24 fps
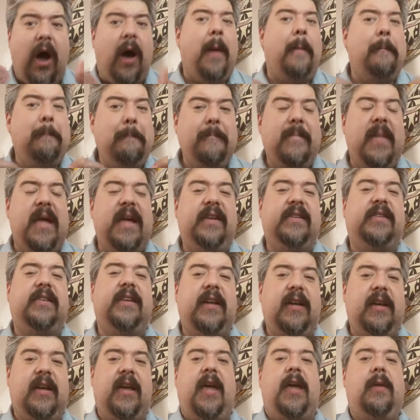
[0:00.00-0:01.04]

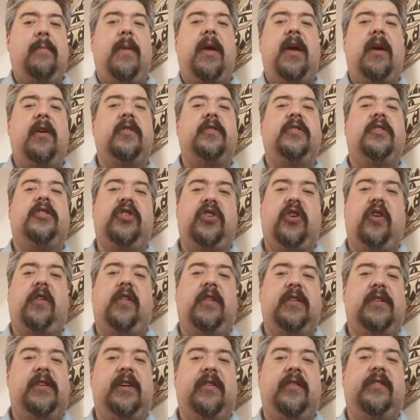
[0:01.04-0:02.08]
amazing cake makers and
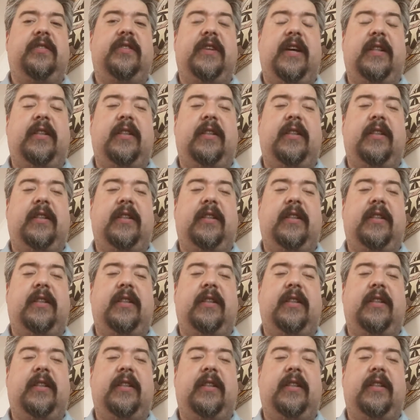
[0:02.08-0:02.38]
chocolatiers,